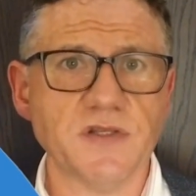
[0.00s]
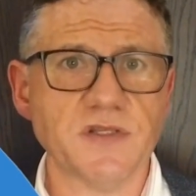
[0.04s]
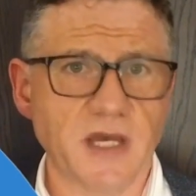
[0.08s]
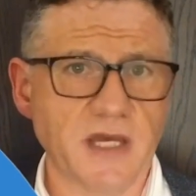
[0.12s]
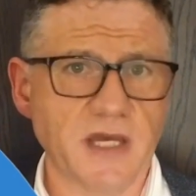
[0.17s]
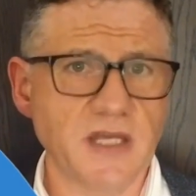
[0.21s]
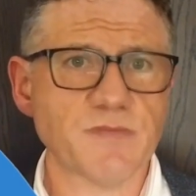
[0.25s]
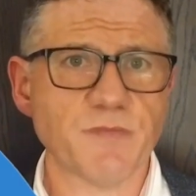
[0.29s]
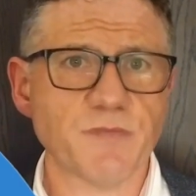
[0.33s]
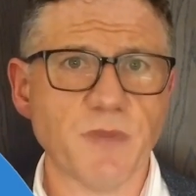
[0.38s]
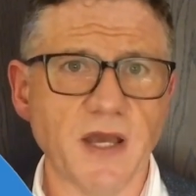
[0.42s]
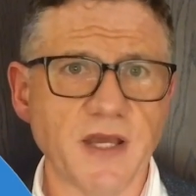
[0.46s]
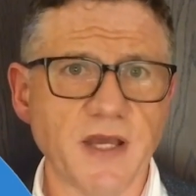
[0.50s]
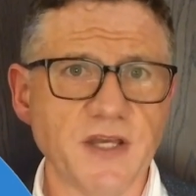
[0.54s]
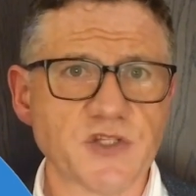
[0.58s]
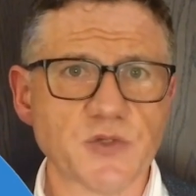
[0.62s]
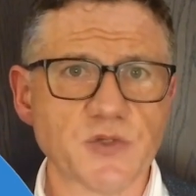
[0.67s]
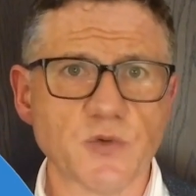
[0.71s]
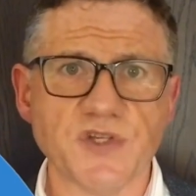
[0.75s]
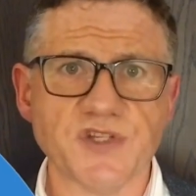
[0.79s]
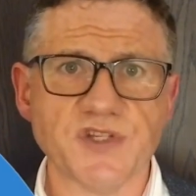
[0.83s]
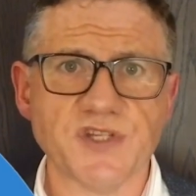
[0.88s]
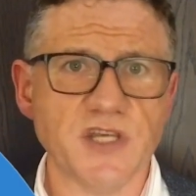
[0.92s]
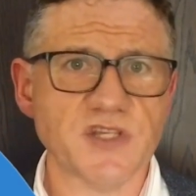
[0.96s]
takes place
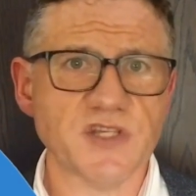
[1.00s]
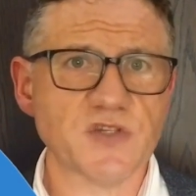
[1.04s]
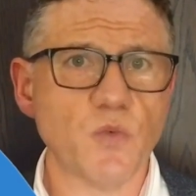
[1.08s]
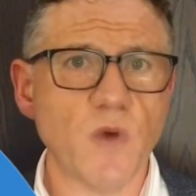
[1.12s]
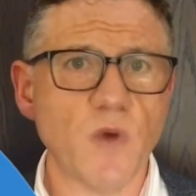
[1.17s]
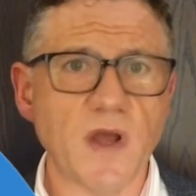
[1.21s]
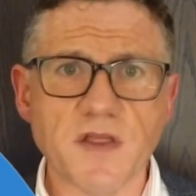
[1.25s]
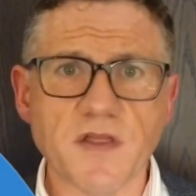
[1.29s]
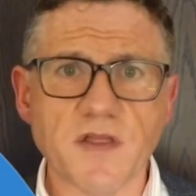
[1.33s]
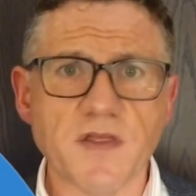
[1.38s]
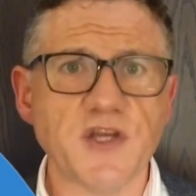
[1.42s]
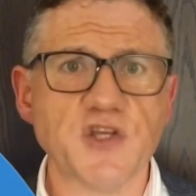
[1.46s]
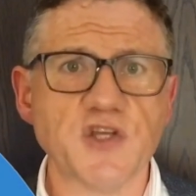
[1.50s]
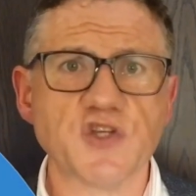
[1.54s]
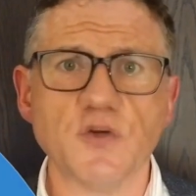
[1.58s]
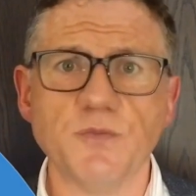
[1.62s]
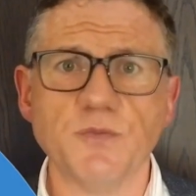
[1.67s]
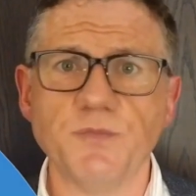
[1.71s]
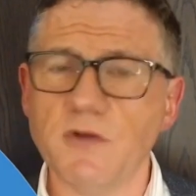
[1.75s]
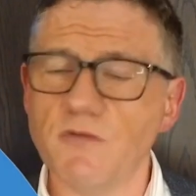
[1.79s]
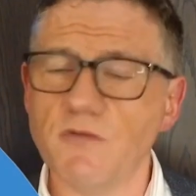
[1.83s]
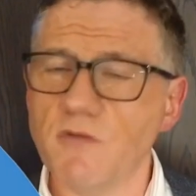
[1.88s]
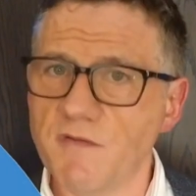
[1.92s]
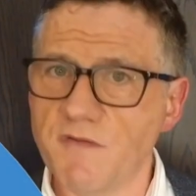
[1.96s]
to assess whether they should
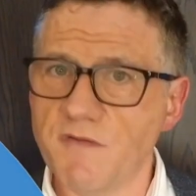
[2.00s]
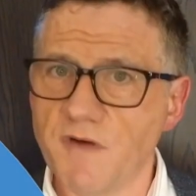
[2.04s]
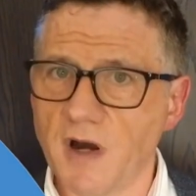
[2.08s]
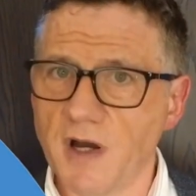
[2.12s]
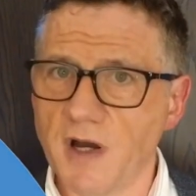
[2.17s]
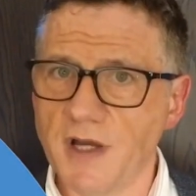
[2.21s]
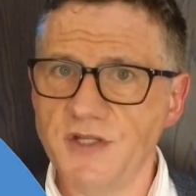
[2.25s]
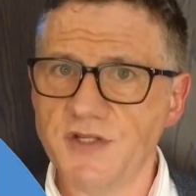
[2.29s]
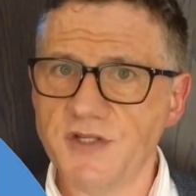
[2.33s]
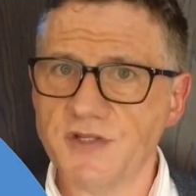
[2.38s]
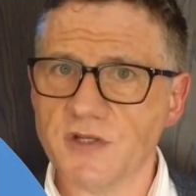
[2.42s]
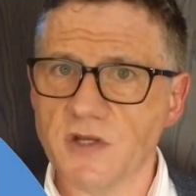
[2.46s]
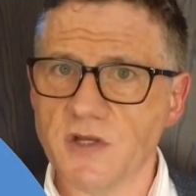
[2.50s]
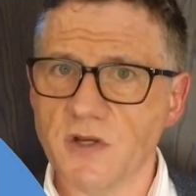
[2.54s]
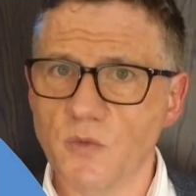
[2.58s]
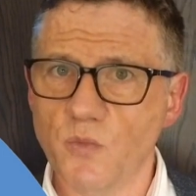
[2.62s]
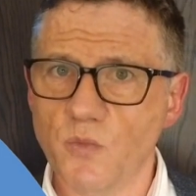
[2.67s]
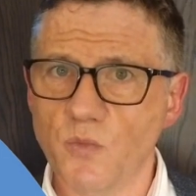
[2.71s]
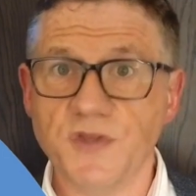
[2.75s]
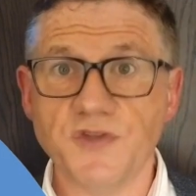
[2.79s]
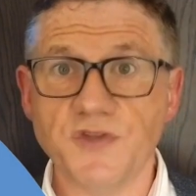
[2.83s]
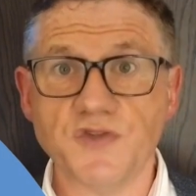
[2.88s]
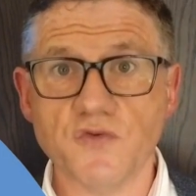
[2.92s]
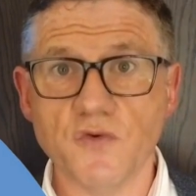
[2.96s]
be revised,
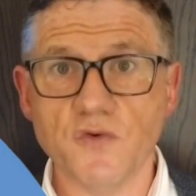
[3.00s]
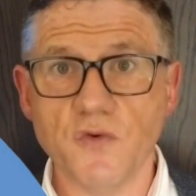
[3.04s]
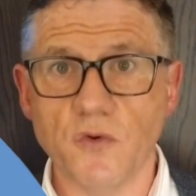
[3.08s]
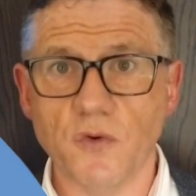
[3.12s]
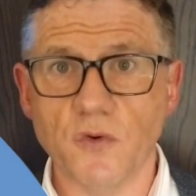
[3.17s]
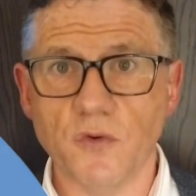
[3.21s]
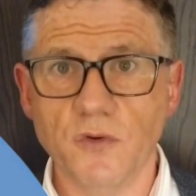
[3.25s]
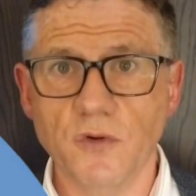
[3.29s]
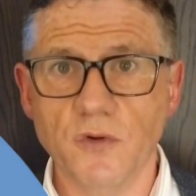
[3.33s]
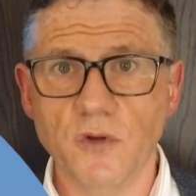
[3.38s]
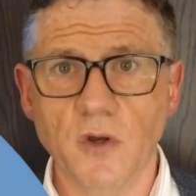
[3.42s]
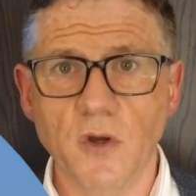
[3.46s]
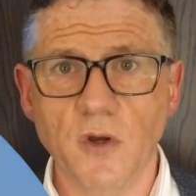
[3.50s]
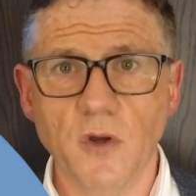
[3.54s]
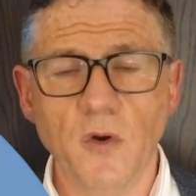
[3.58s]
withdrawn,